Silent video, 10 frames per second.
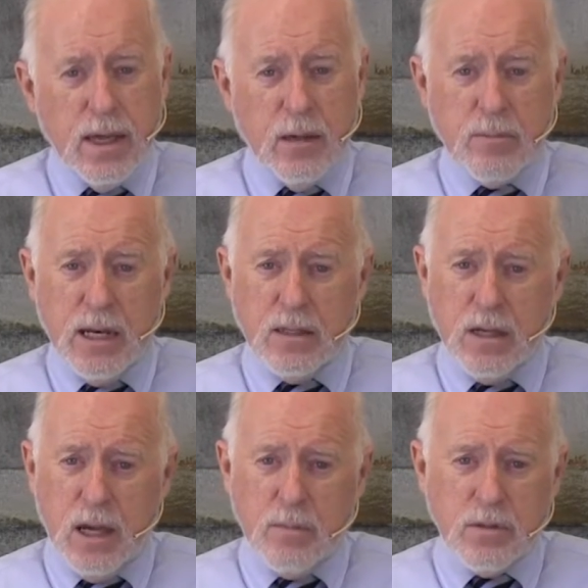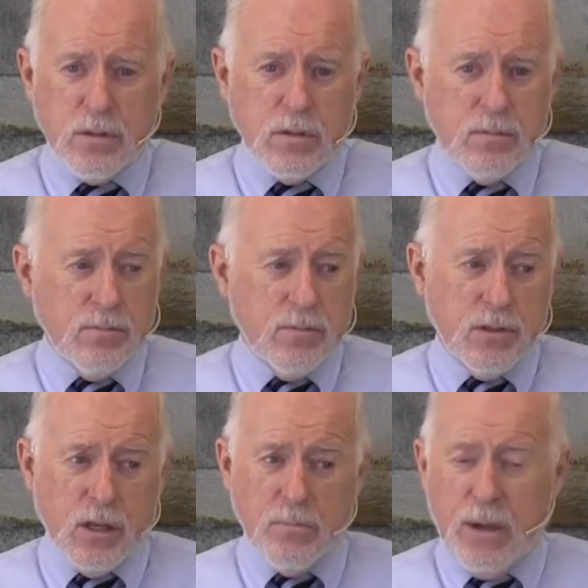And many times,
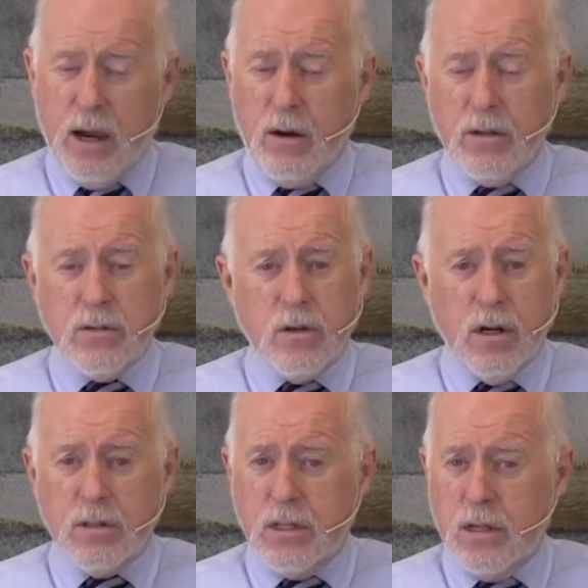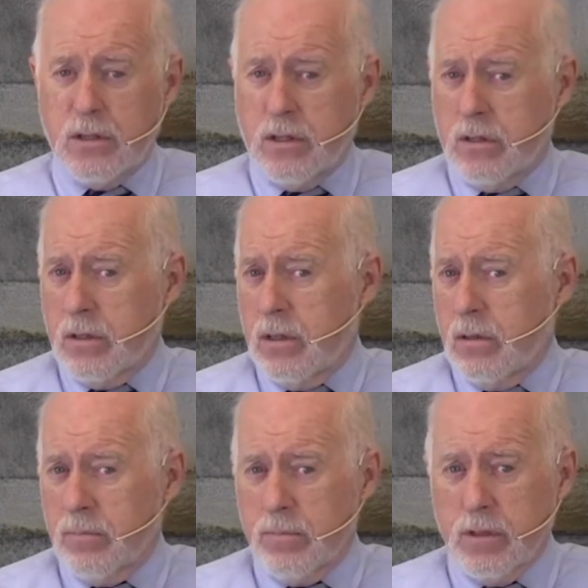some parents aren't teaching the